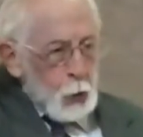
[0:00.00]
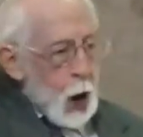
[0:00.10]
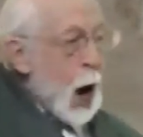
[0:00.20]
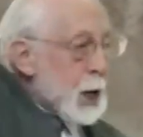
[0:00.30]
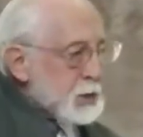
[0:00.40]

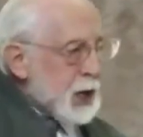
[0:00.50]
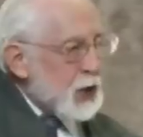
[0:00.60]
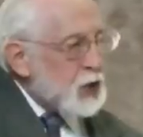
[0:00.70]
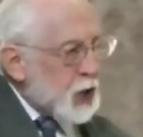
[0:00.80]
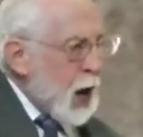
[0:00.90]
God
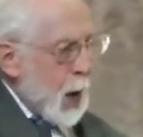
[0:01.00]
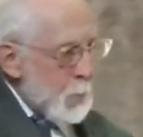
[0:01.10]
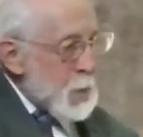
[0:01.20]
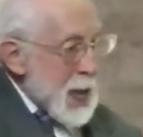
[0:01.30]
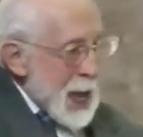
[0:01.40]
can
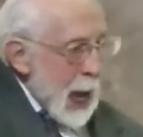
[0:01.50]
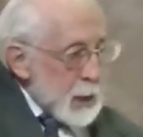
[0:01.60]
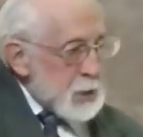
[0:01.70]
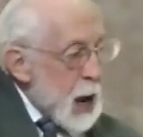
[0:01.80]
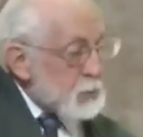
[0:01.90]
come
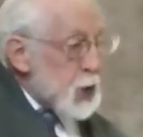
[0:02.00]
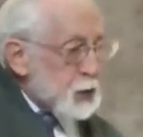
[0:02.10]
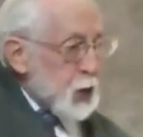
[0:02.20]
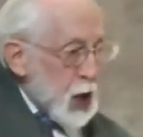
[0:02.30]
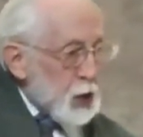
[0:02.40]
and
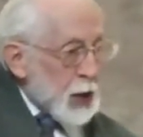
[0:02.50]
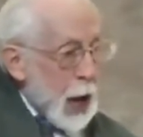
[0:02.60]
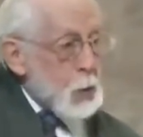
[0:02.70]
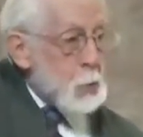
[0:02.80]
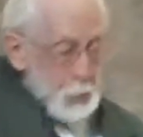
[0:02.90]
everything
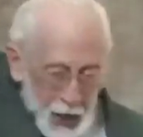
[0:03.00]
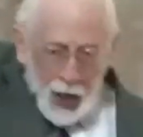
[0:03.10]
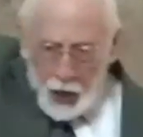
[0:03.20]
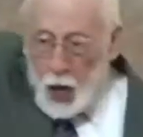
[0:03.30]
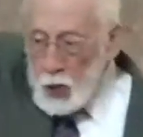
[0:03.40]
can
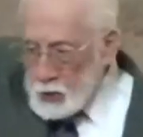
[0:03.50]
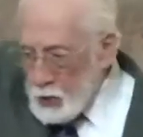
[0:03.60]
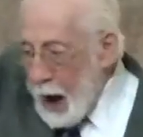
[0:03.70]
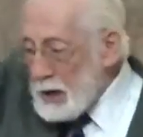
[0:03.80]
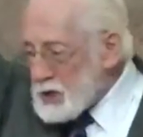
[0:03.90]
be
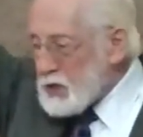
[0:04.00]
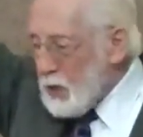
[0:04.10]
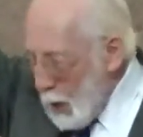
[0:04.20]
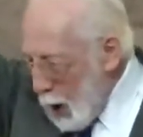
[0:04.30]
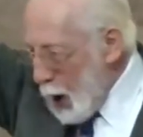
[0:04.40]

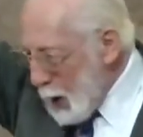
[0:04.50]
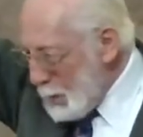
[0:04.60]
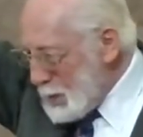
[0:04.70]
transformed.